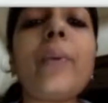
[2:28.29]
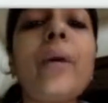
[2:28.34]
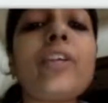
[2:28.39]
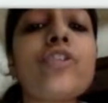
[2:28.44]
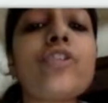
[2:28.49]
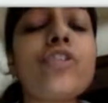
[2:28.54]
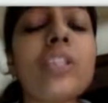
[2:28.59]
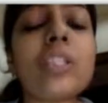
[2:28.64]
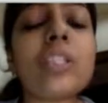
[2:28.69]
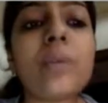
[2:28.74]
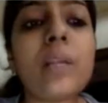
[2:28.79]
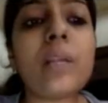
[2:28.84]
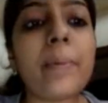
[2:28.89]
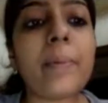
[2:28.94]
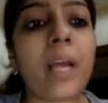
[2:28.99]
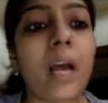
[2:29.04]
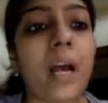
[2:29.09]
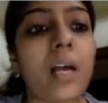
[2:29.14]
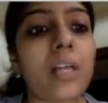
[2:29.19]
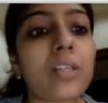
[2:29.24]
and
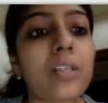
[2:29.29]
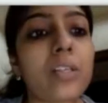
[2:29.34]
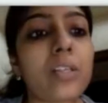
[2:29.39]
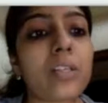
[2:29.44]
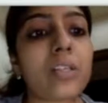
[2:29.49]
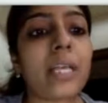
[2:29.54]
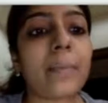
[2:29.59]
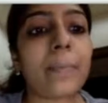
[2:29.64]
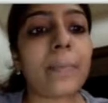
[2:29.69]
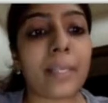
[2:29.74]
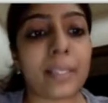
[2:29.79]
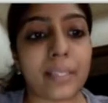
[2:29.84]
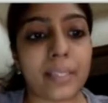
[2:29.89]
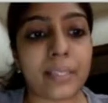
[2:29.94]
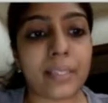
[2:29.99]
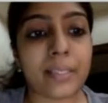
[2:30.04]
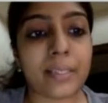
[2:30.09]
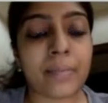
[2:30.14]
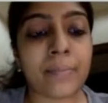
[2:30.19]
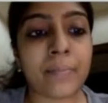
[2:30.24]
questions will be asked on that
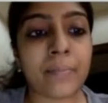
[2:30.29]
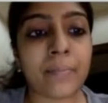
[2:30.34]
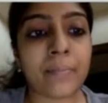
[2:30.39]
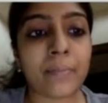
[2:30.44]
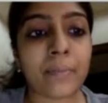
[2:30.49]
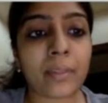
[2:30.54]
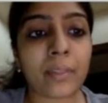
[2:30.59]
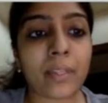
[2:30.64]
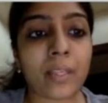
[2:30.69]
basis.